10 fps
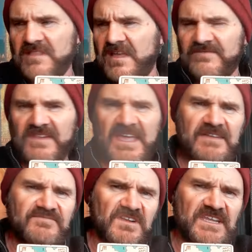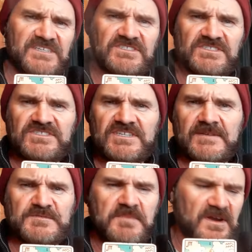love, life,
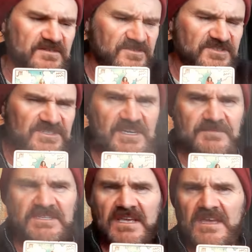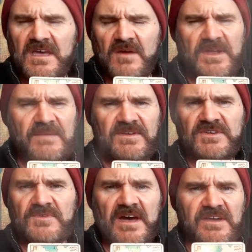relationships, partnerships, whatever
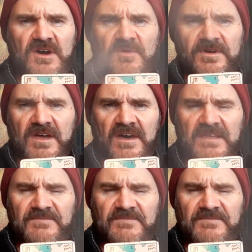you got going on.